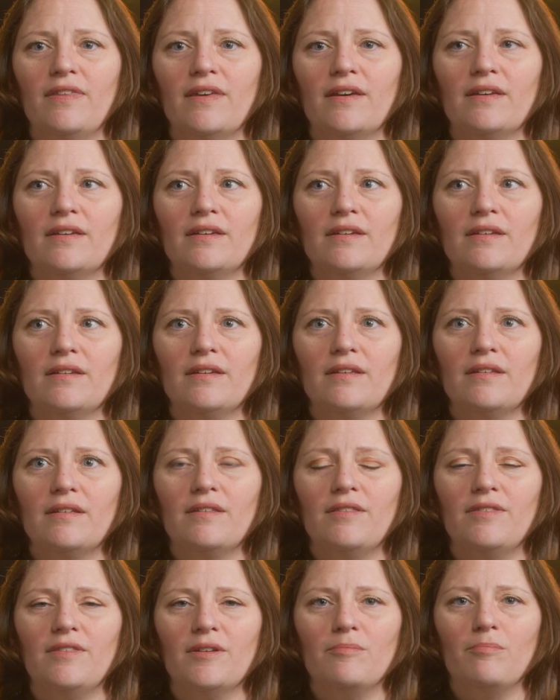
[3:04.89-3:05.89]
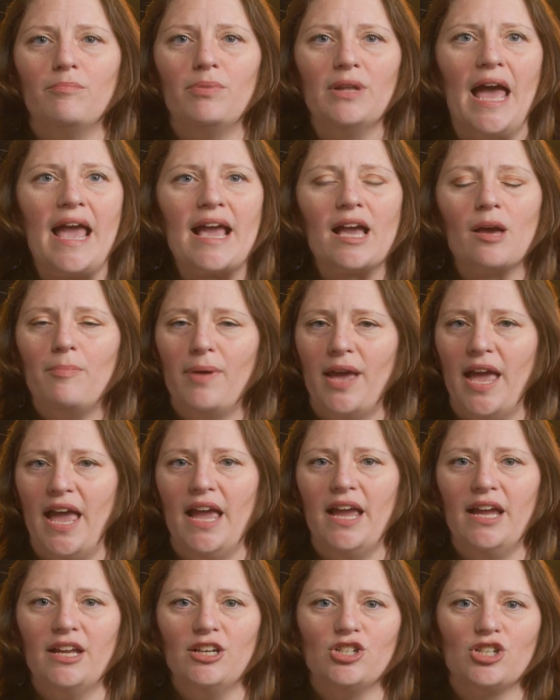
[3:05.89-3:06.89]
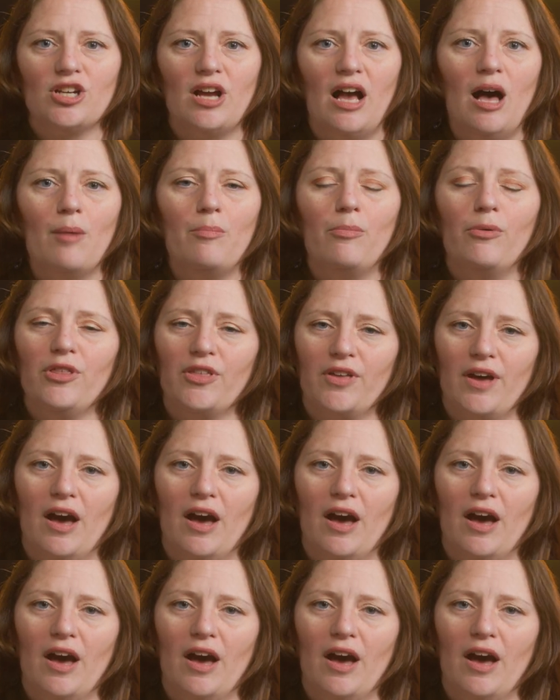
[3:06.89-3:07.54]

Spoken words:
the blank page up with